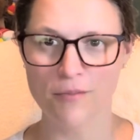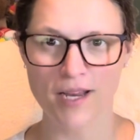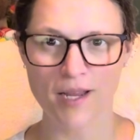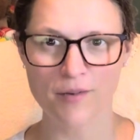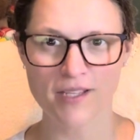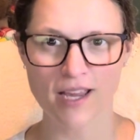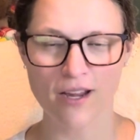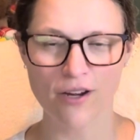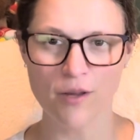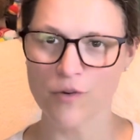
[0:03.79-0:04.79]
My name is
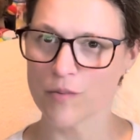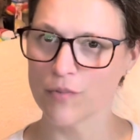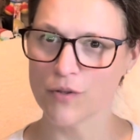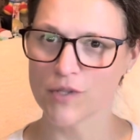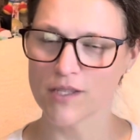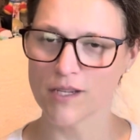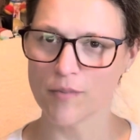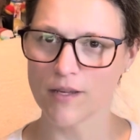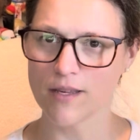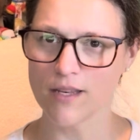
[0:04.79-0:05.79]
Carrie with
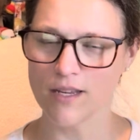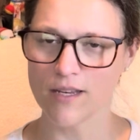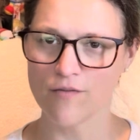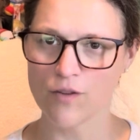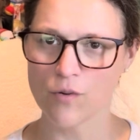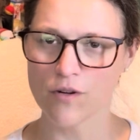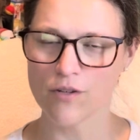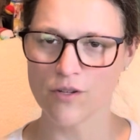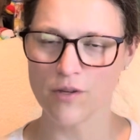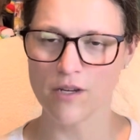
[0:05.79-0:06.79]
bluescitypickin, and if you are
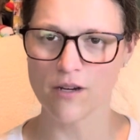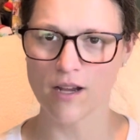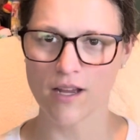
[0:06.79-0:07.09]
new here,